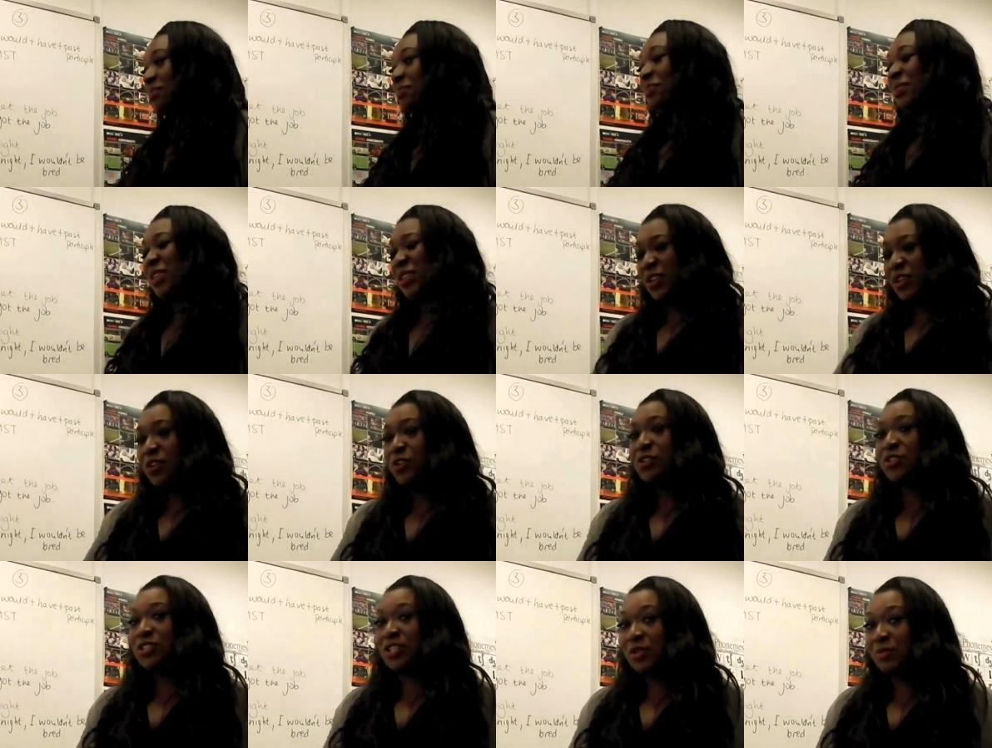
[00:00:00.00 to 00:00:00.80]

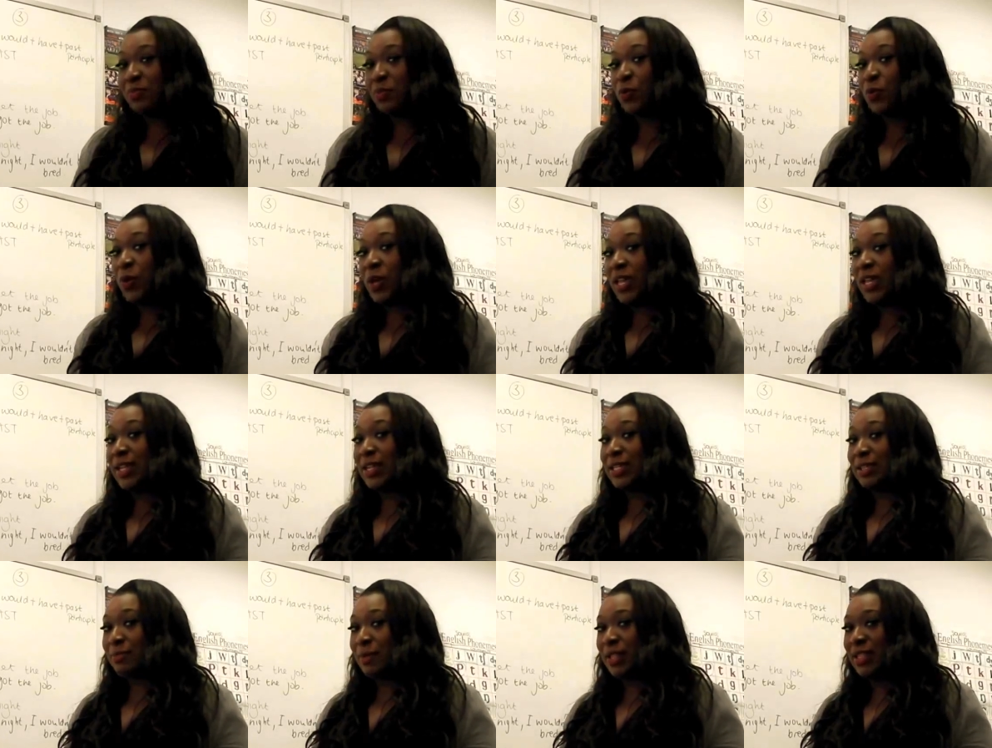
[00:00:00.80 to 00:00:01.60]
Because she bought an
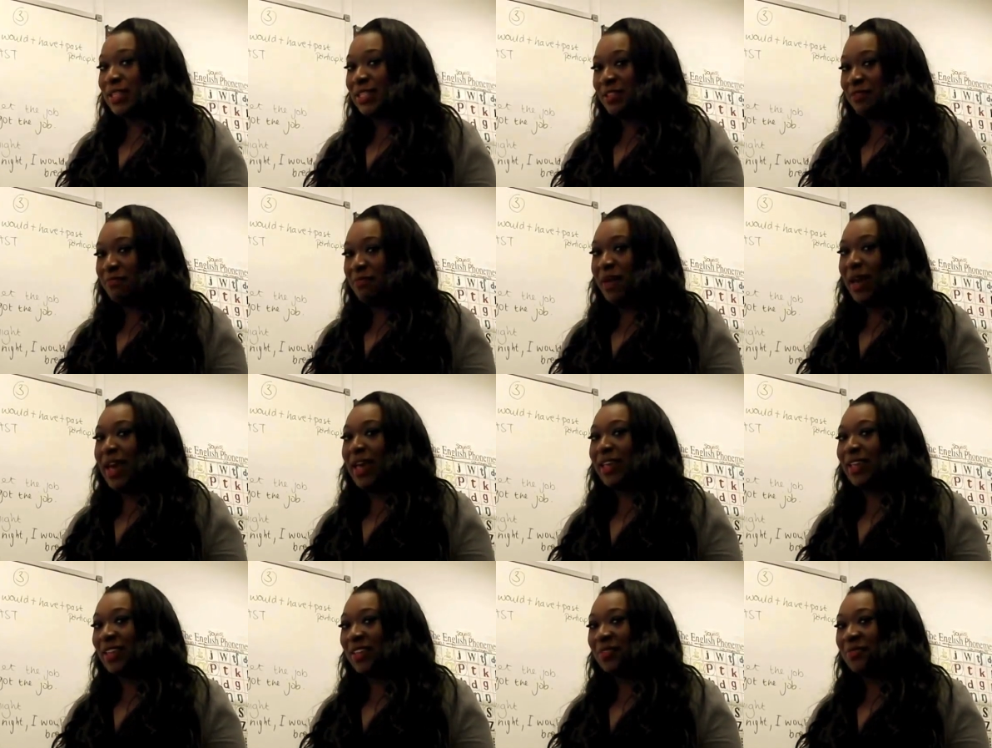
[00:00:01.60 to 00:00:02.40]
expensive
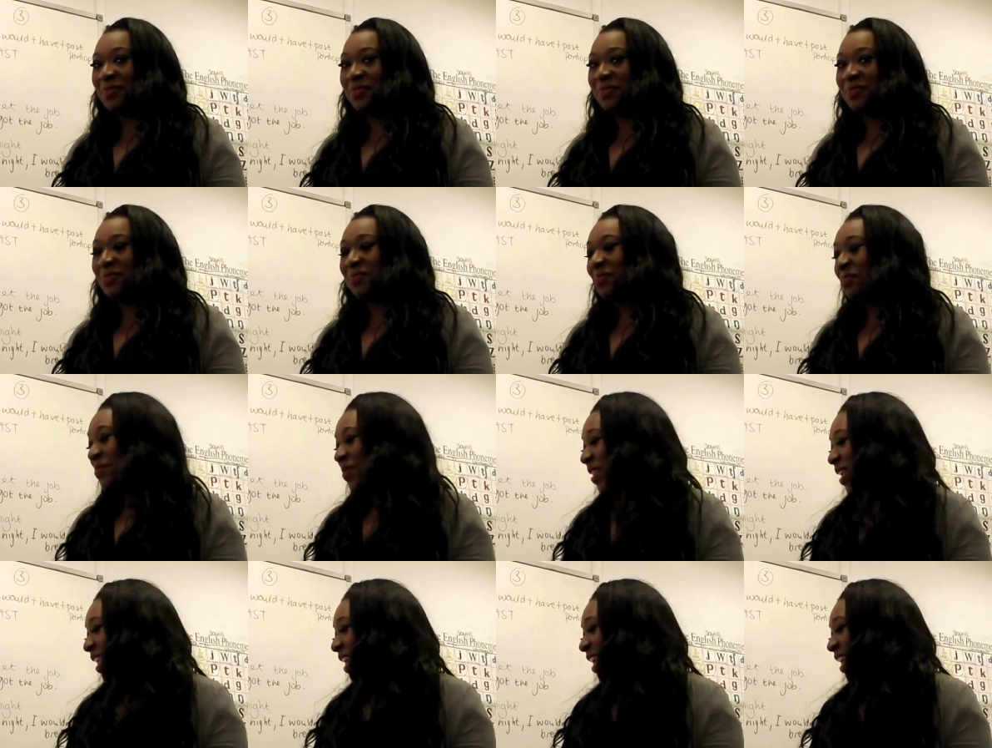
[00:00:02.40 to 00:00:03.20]
bag.
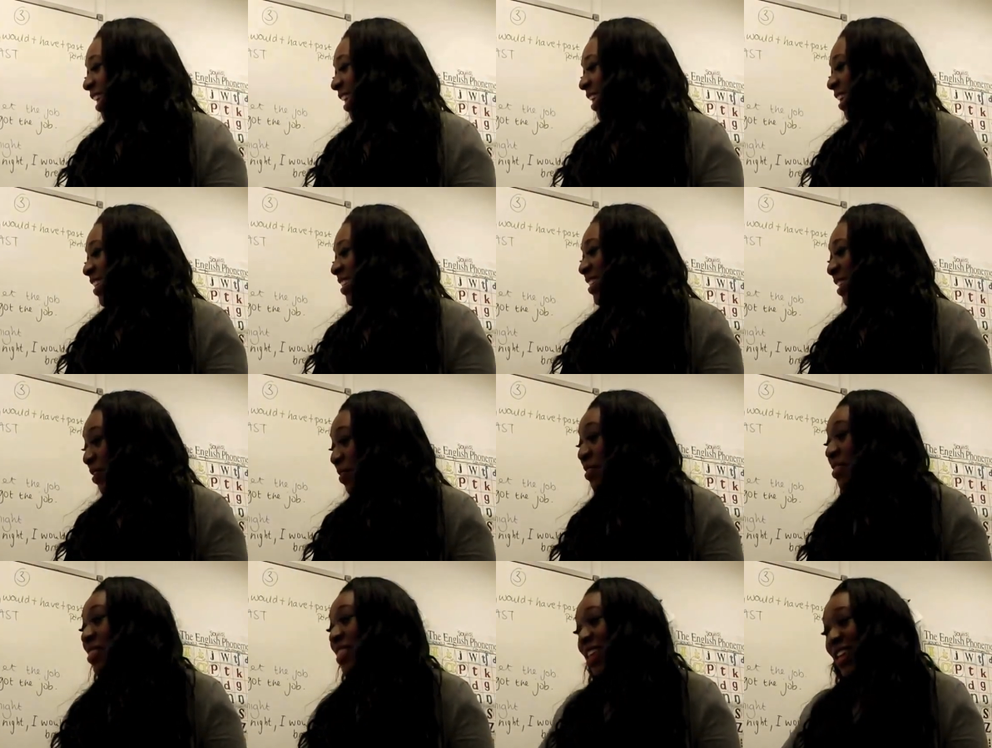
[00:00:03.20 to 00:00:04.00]

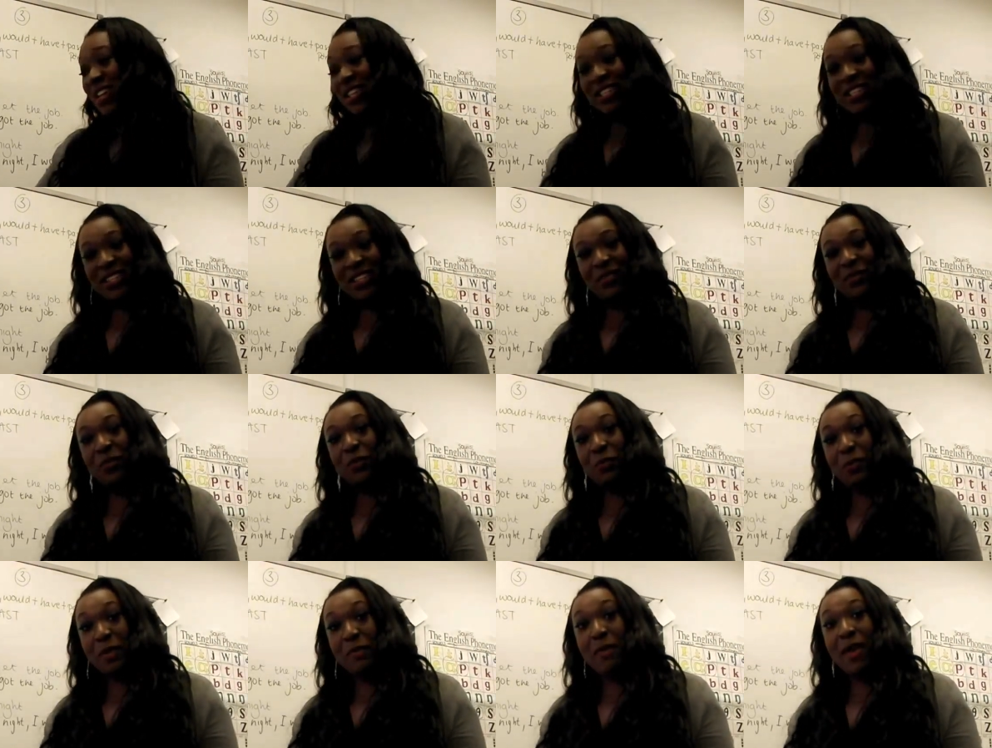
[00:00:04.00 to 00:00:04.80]
So this
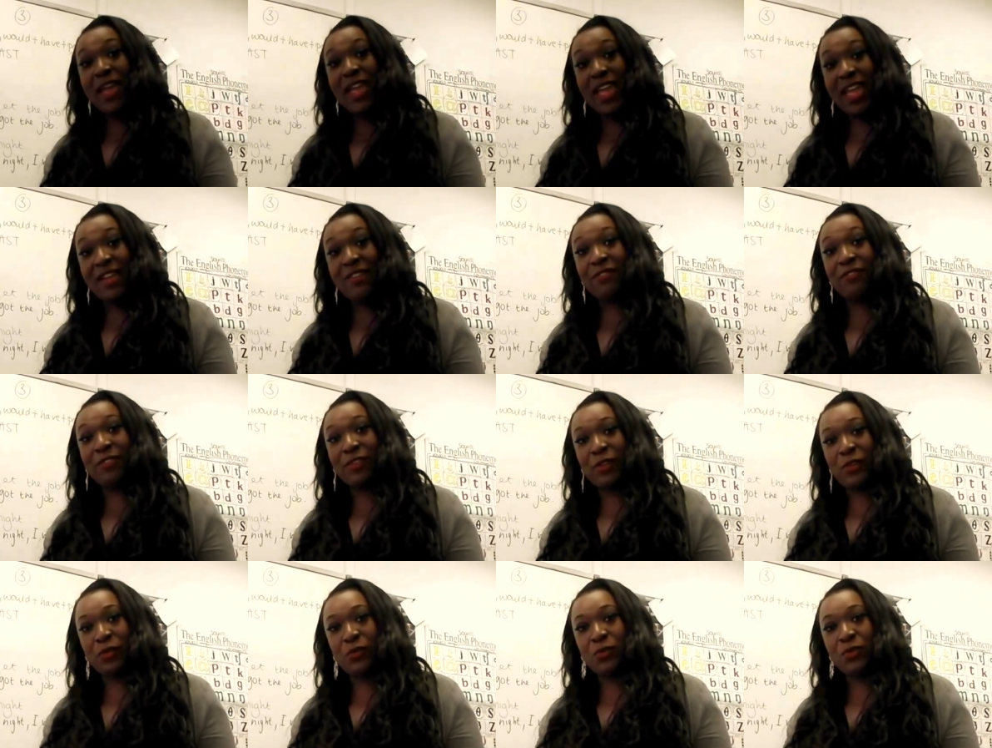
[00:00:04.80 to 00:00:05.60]
will be my if
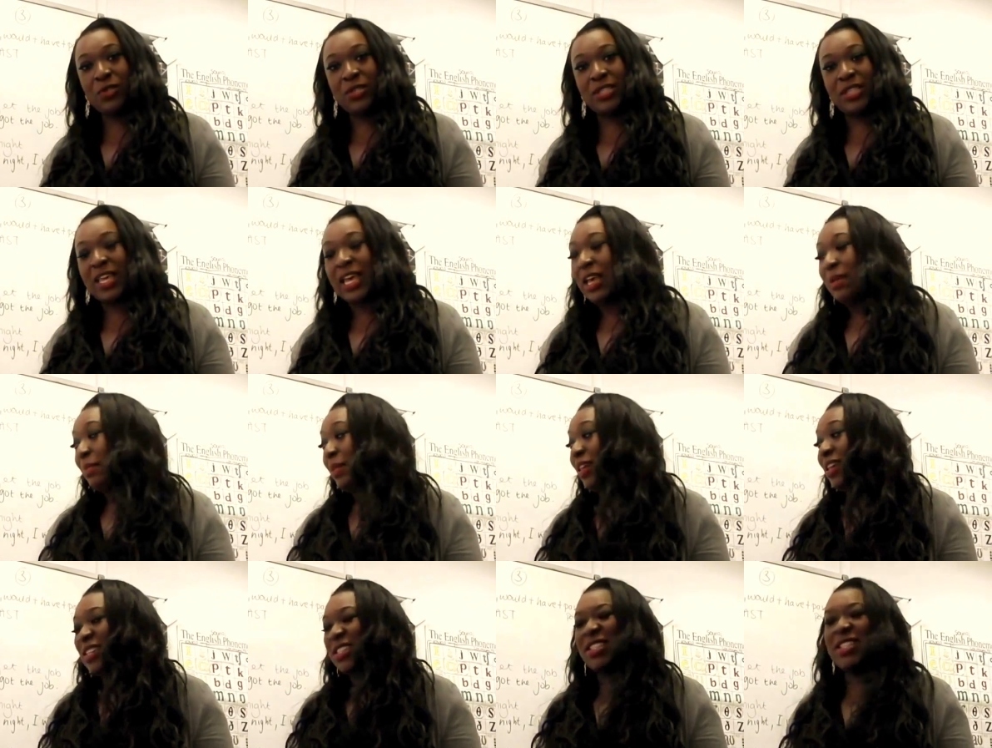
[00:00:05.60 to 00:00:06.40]
clause,
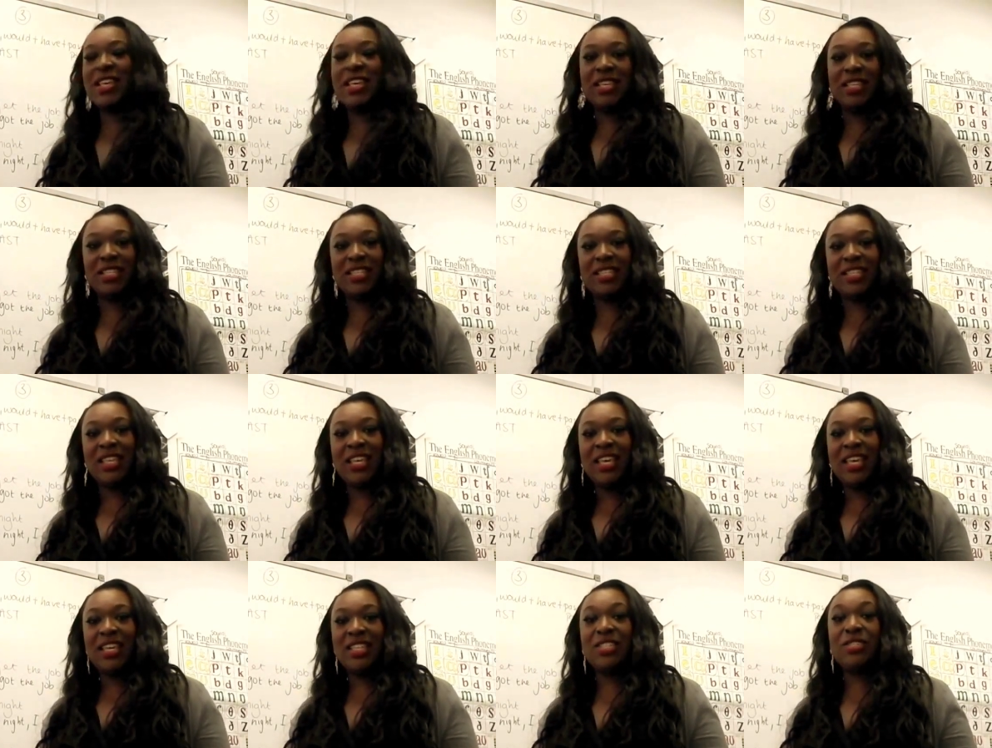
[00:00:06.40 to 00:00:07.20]
because this
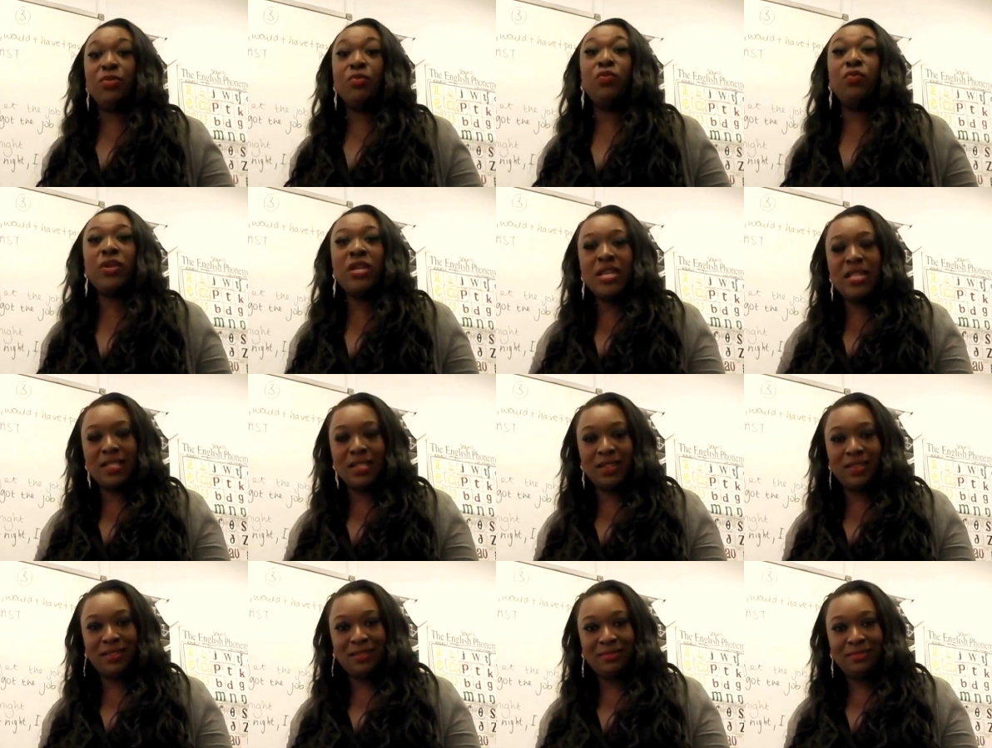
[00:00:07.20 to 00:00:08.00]
is the
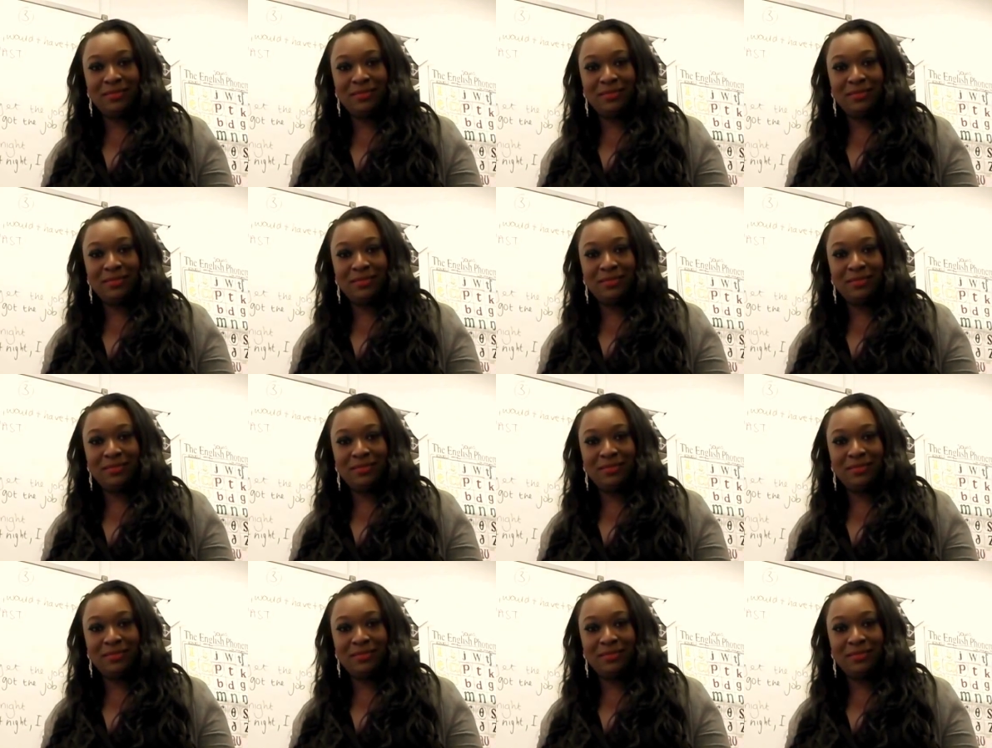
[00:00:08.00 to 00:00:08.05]
reason.